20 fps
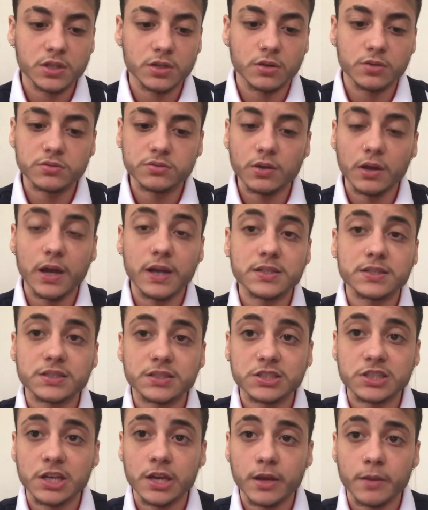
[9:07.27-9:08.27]
It also has
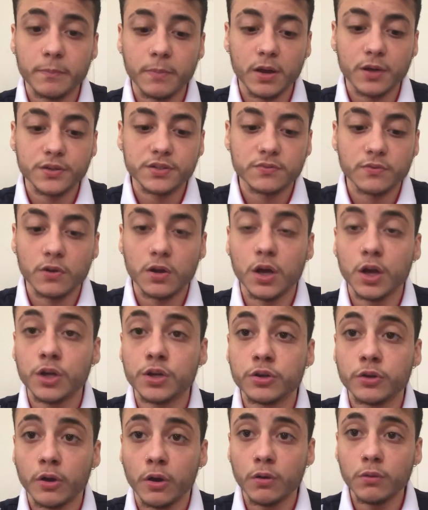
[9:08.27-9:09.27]
a checkbox for
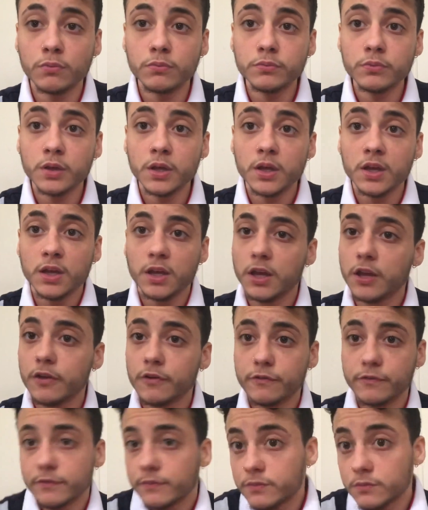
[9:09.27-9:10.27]
unknown
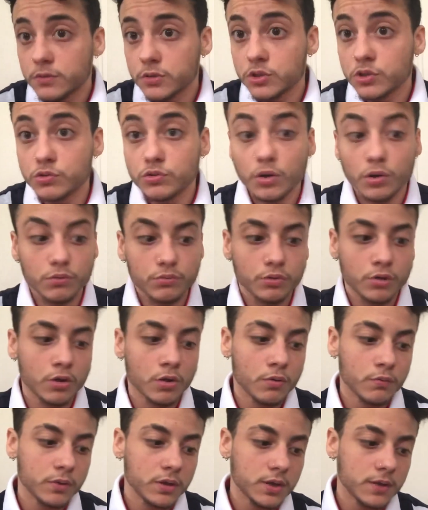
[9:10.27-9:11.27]
if you don't
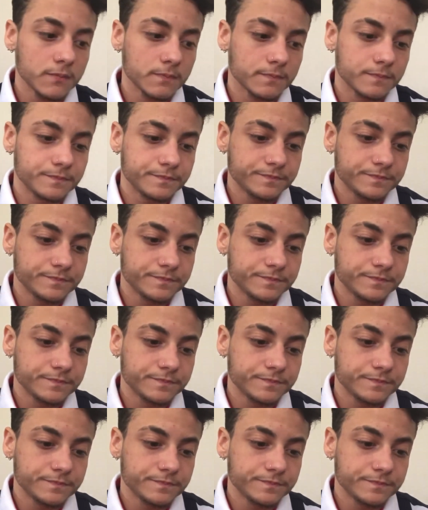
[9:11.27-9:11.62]
know it.